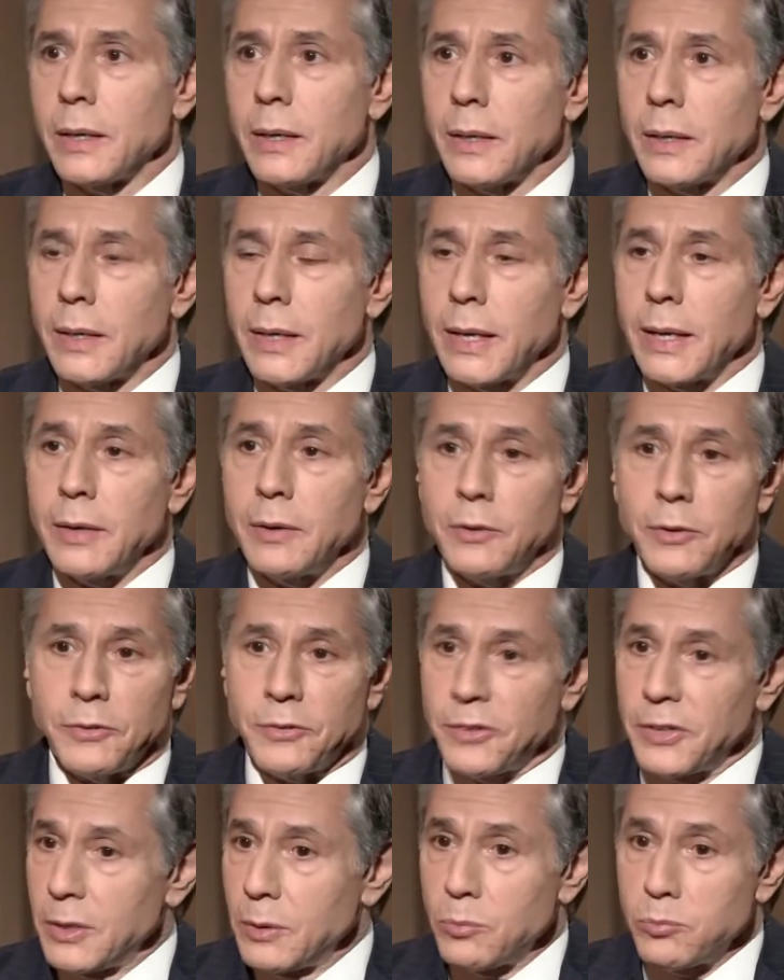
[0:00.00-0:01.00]
uh, and
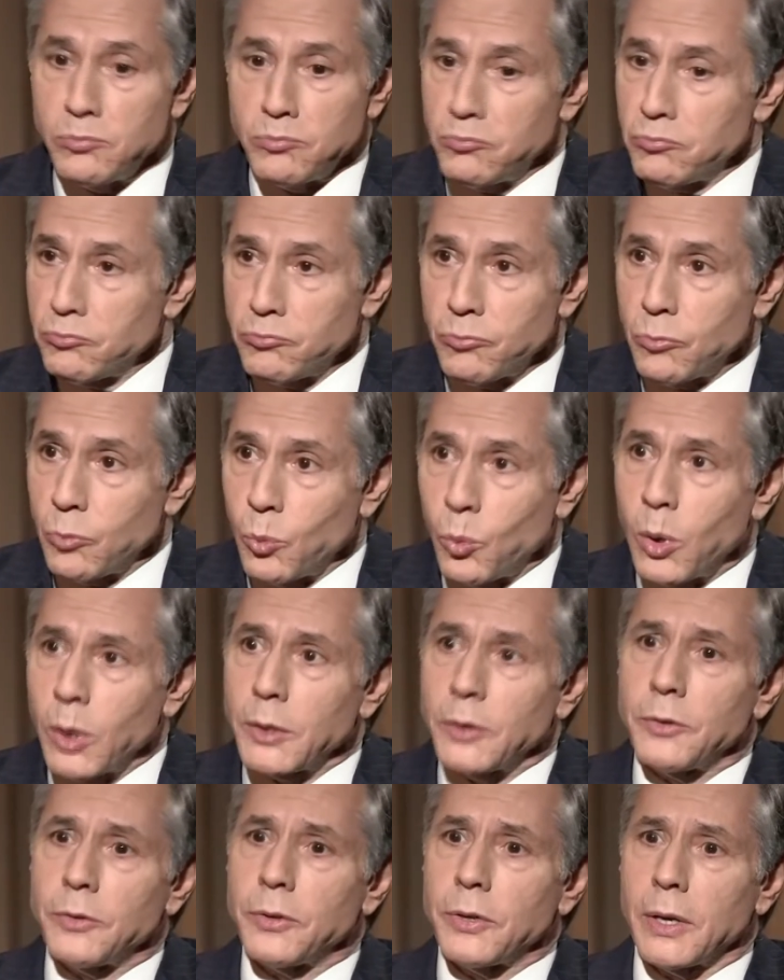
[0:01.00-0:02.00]
to see
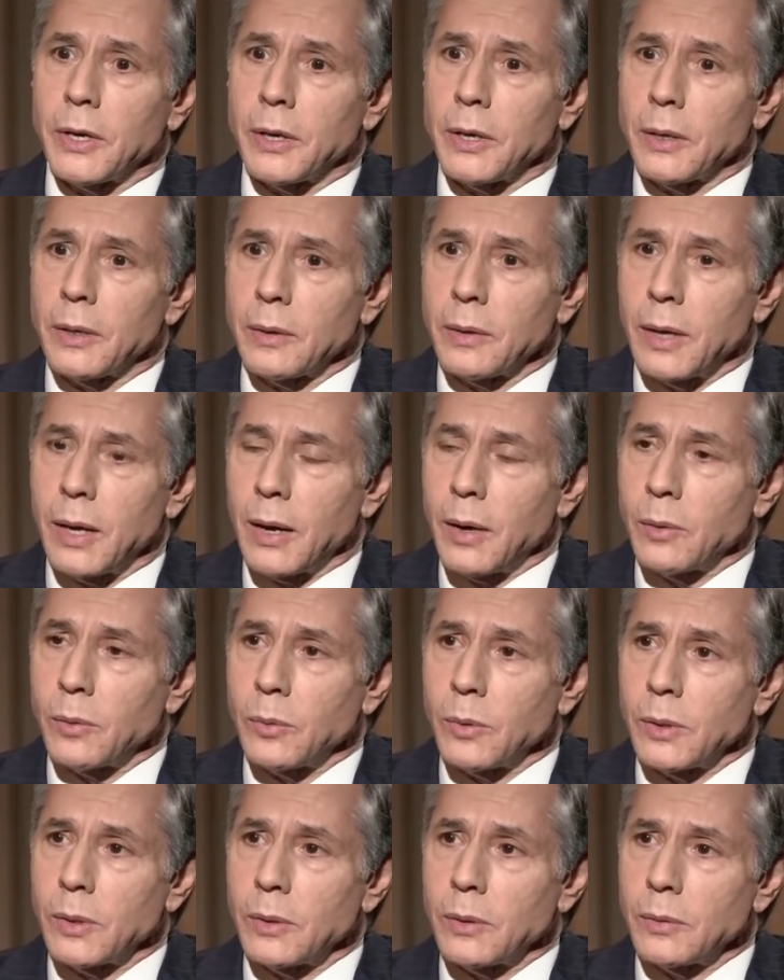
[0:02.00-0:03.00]
what, uh,
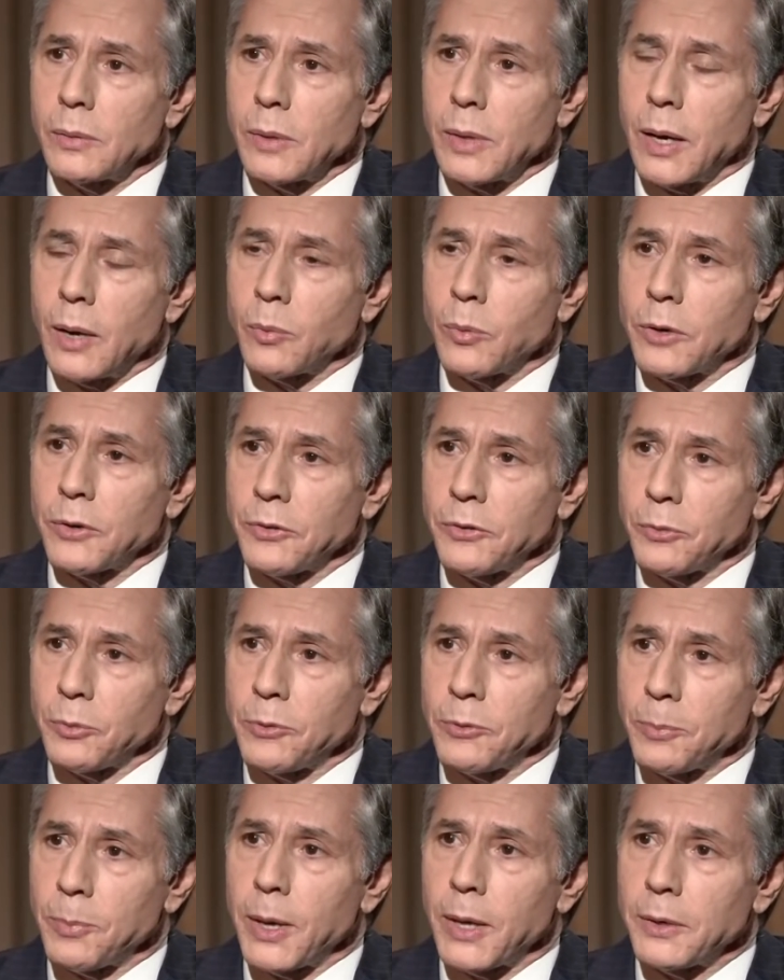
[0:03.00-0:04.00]
how, uh, how Russia's
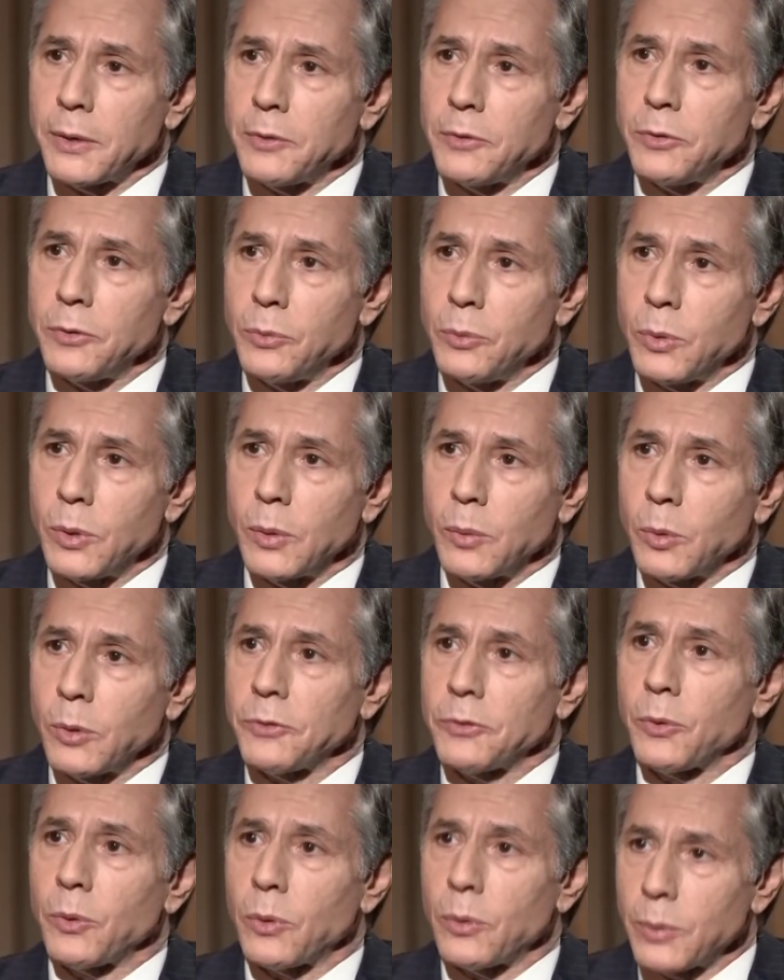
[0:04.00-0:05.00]
responded to uh,
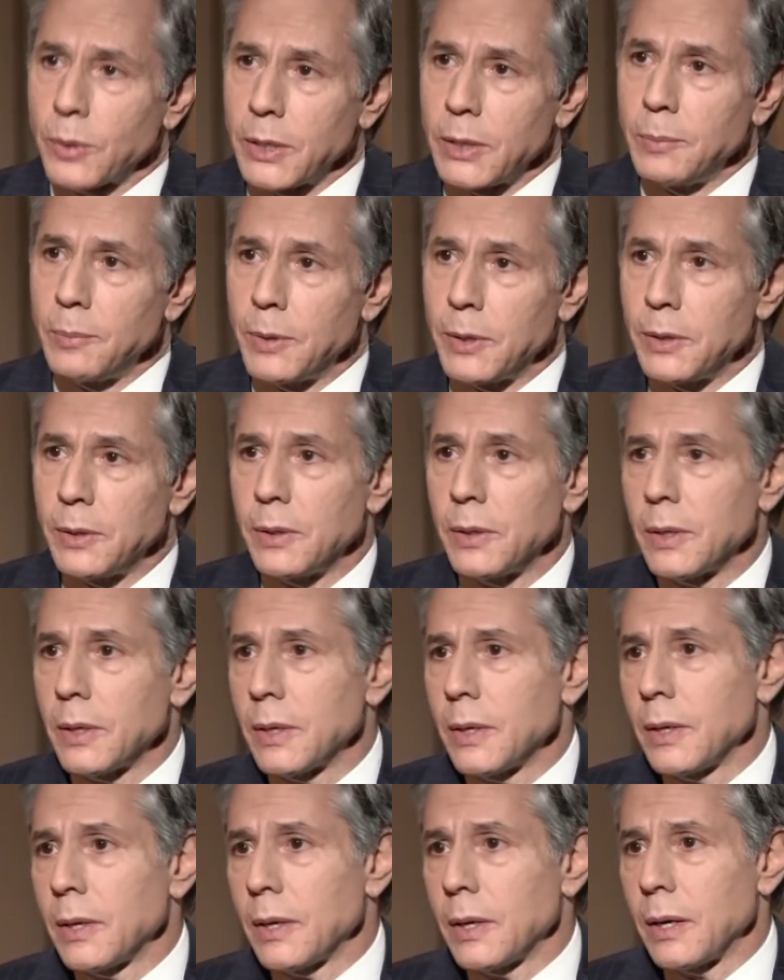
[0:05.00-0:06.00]
what's already been,
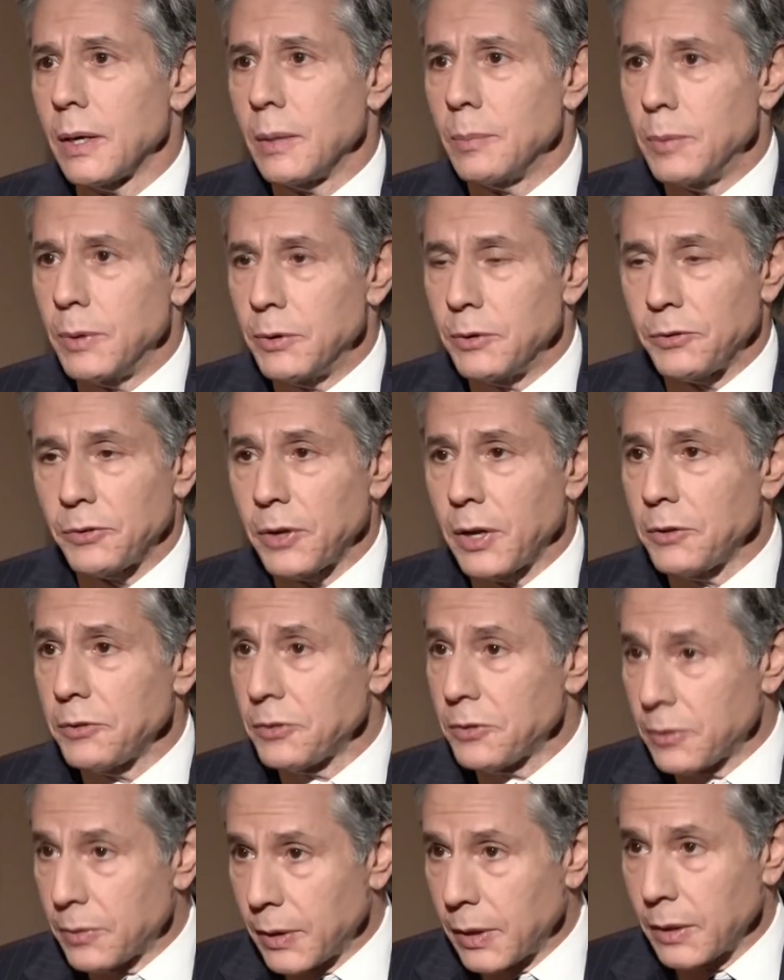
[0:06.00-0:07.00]
been
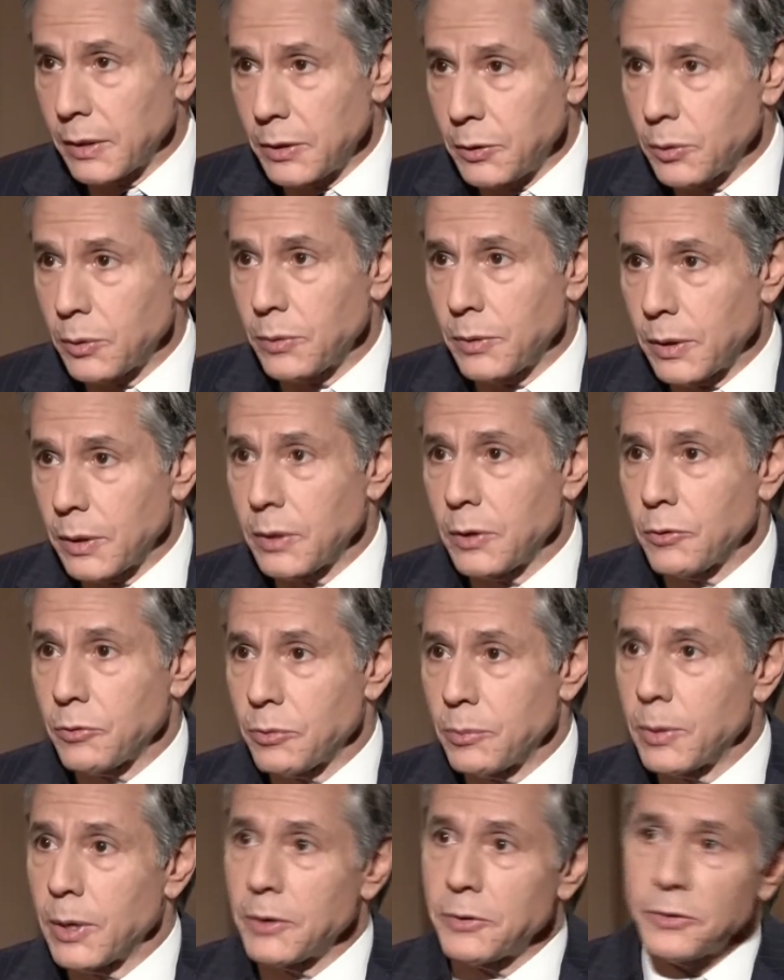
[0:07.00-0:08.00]
discussed. They'll hear, they'll hear
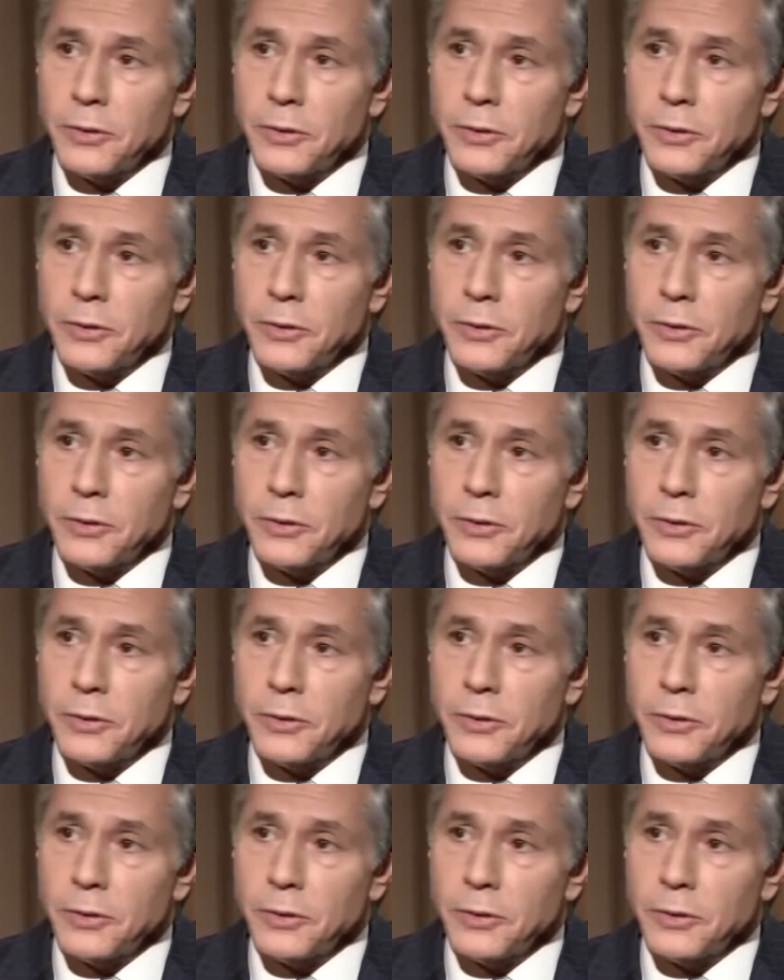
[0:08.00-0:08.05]
from